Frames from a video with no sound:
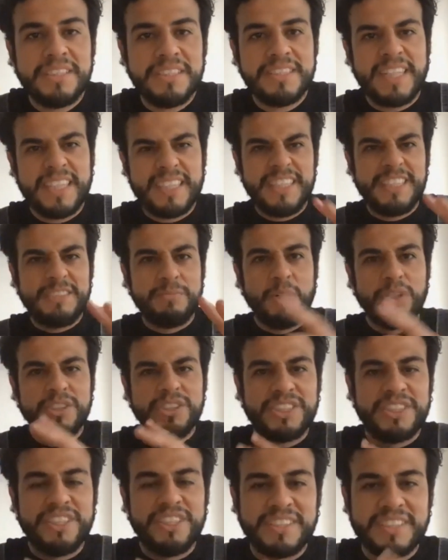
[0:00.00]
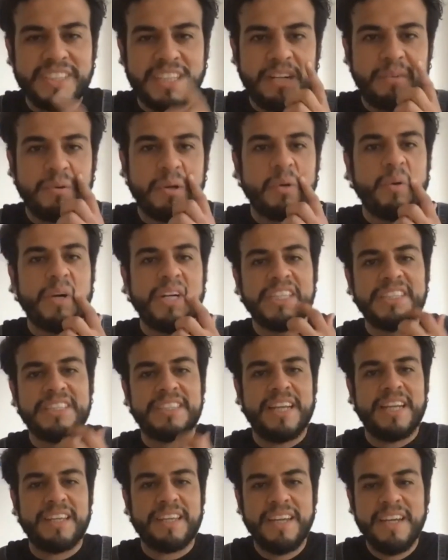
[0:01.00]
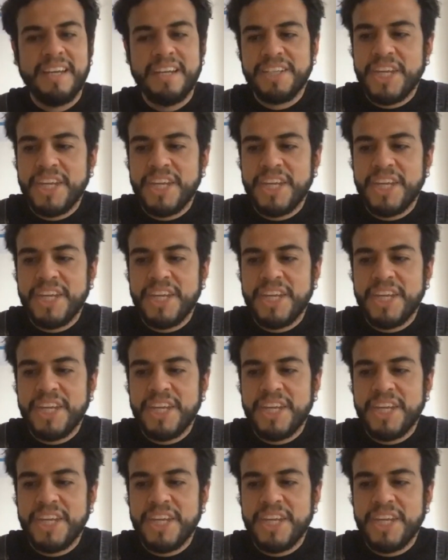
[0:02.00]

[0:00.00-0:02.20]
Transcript: Is like these monsters, and everyone is like,